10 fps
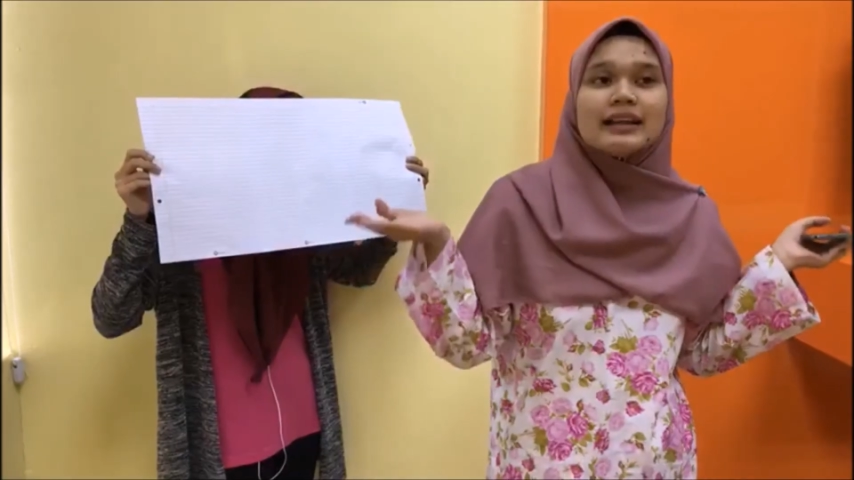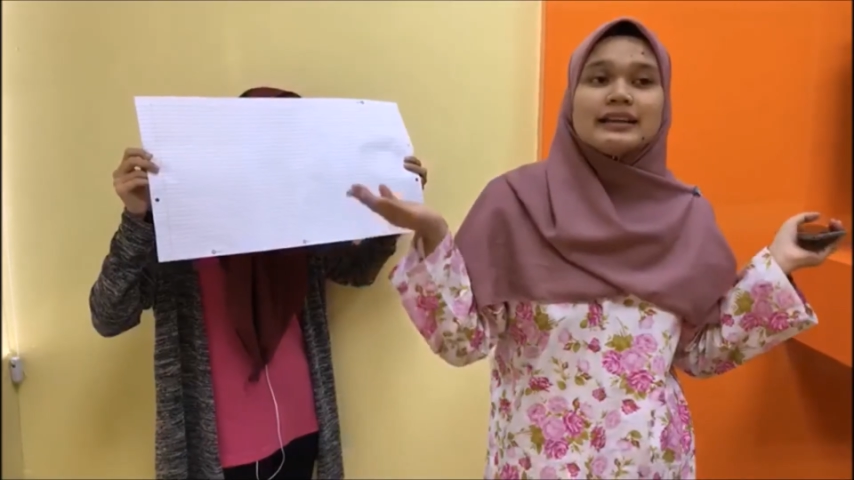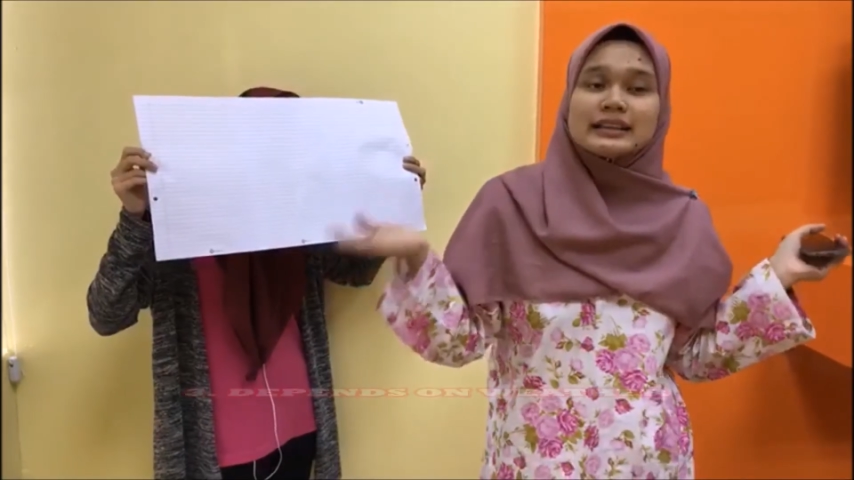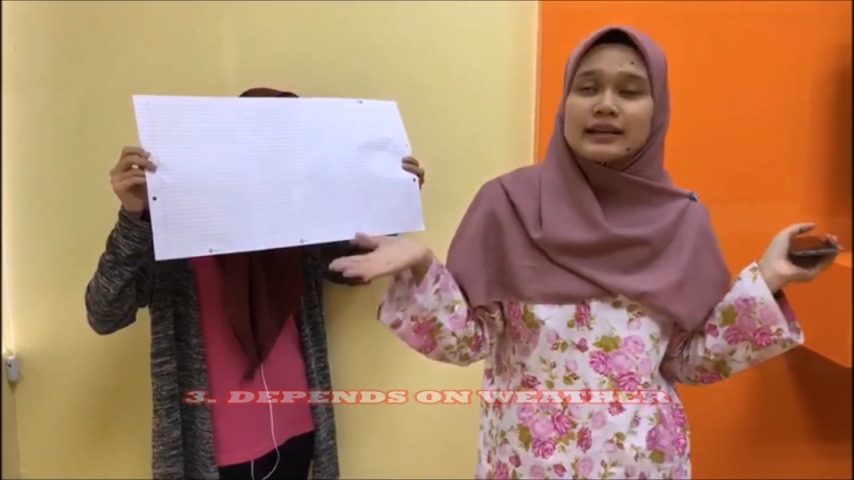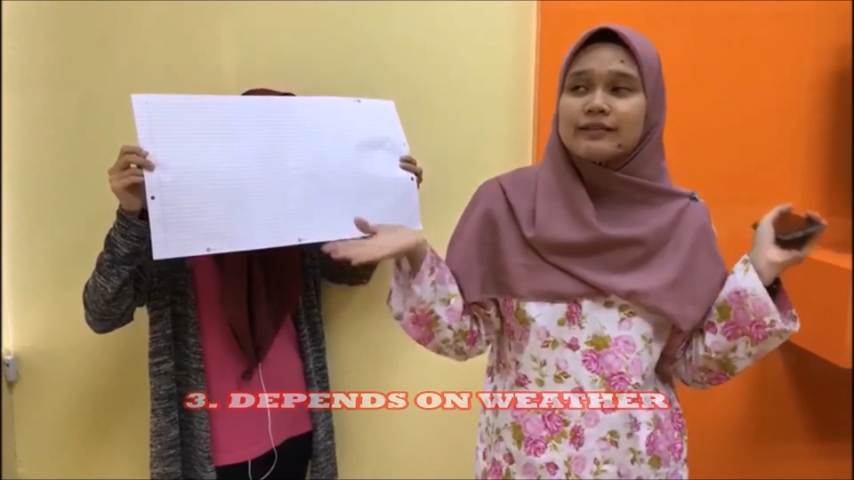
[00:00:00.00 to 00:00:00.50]

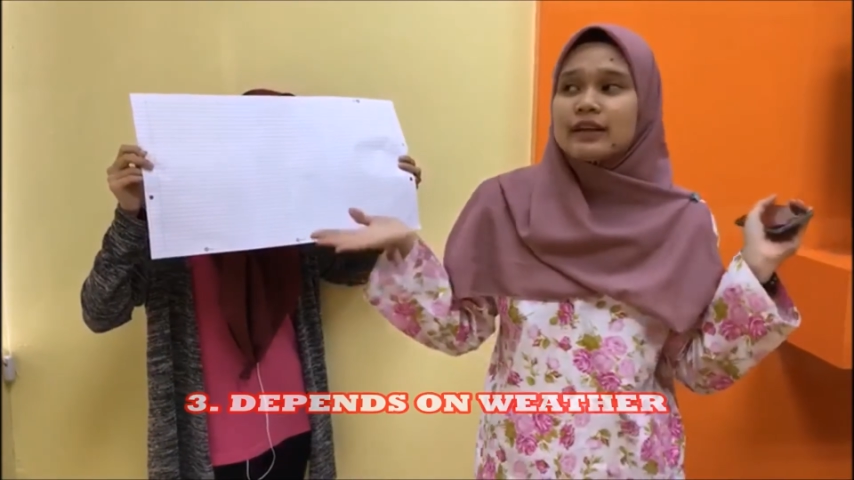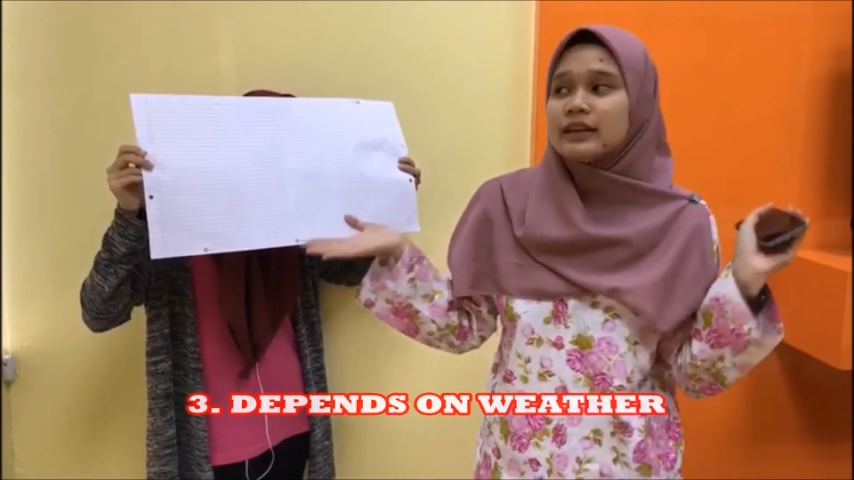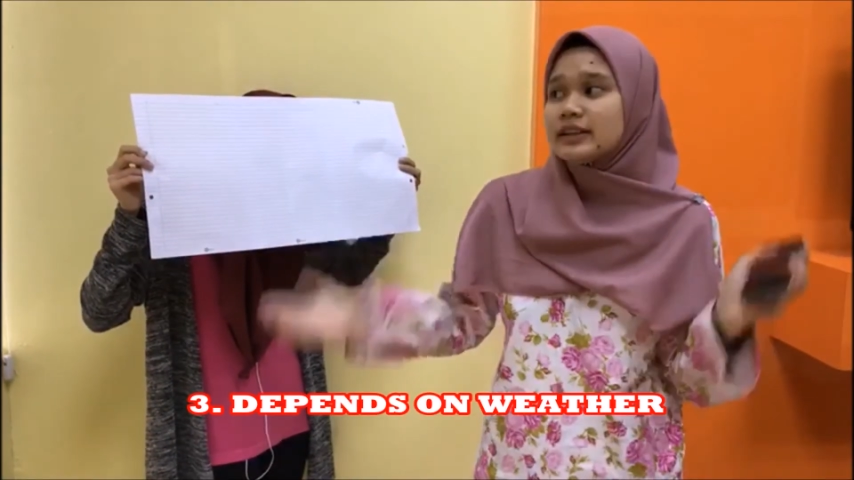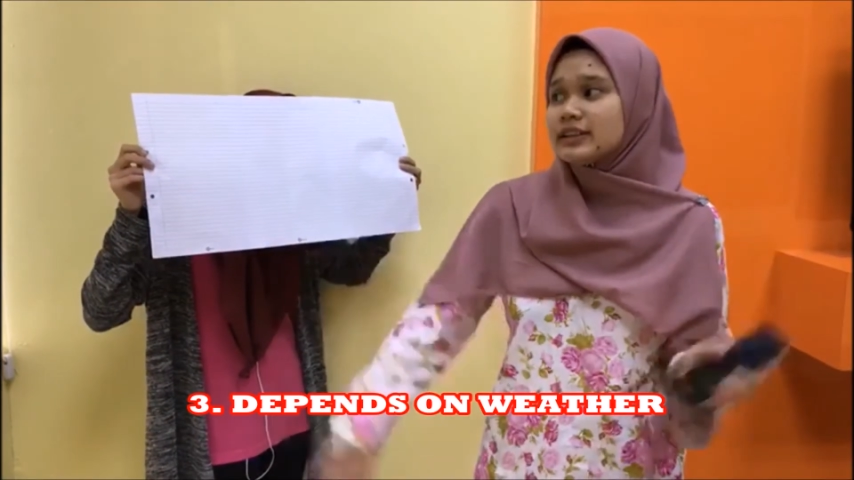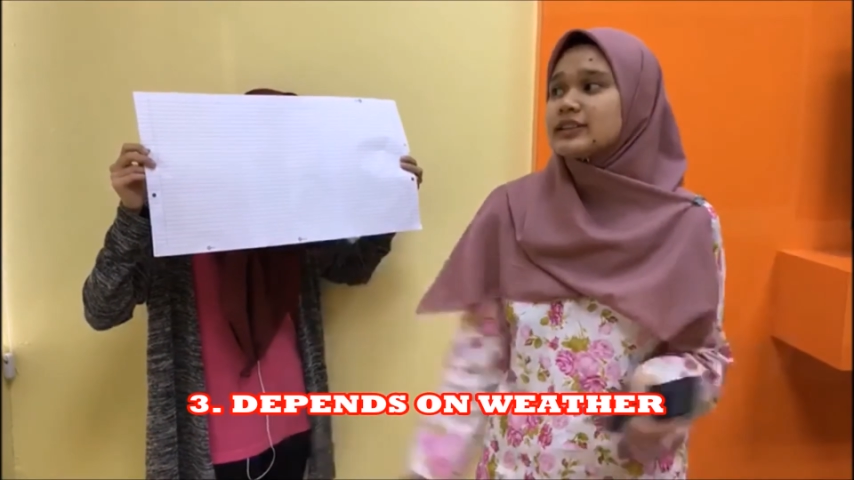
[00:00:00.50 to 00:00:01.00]

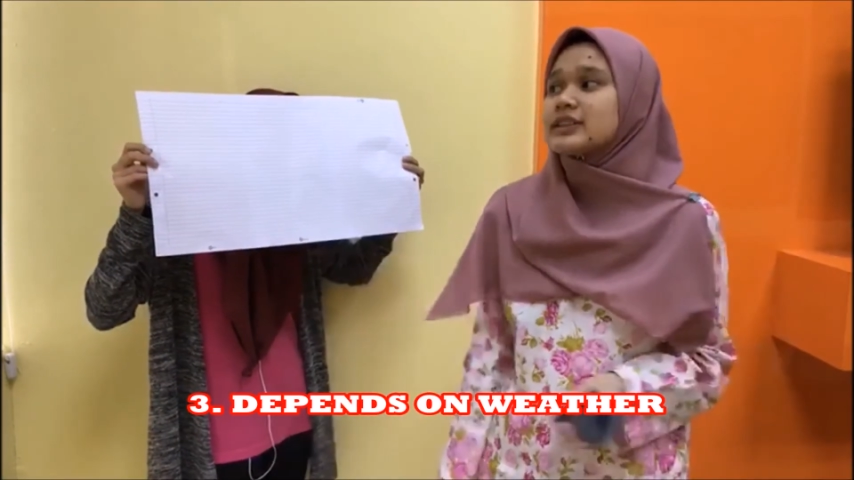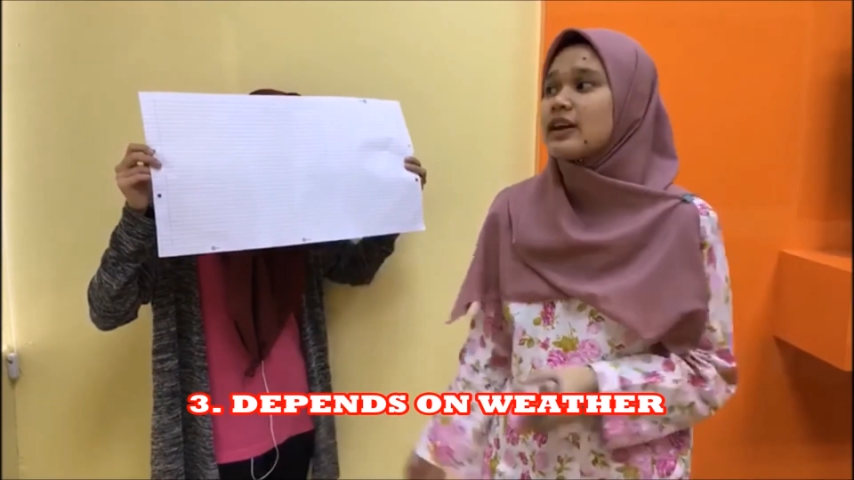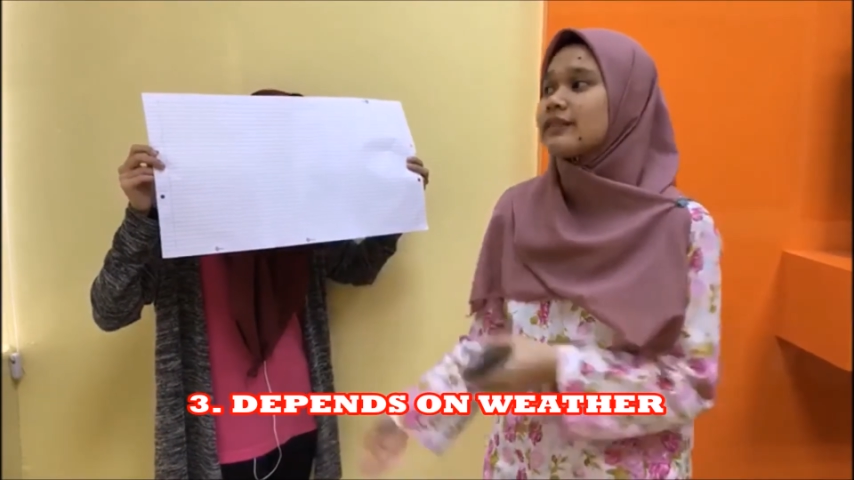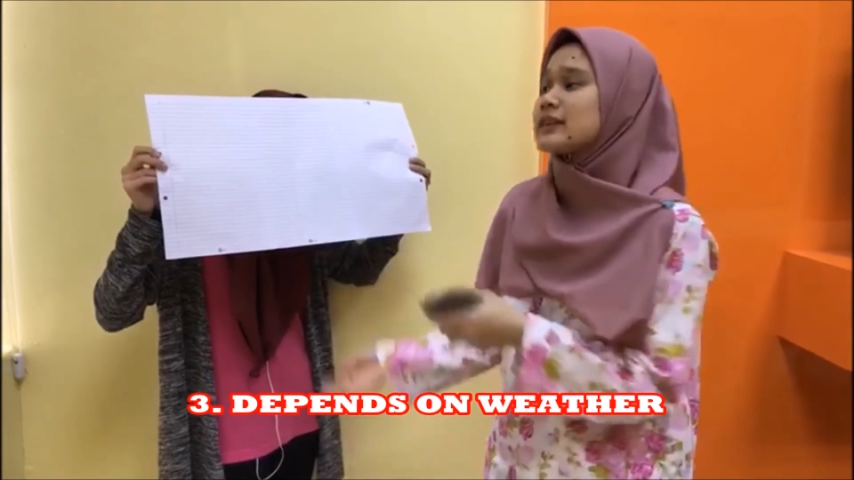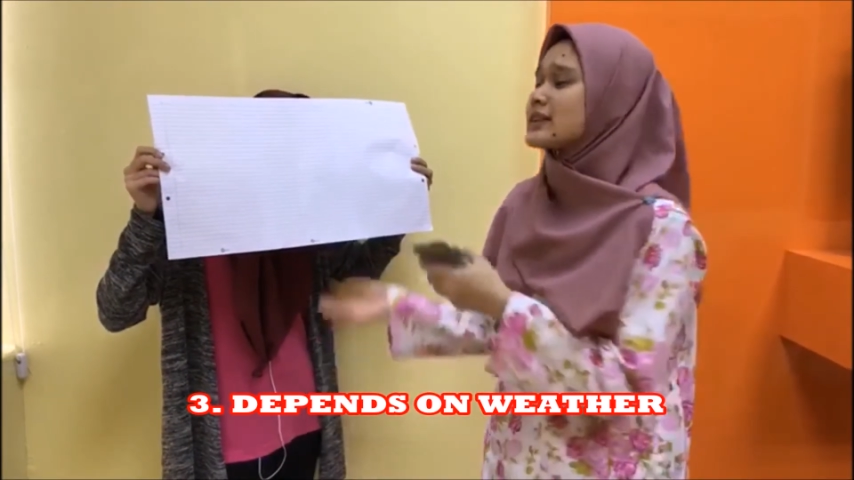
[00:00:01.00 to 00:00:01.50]
Disadvantages of the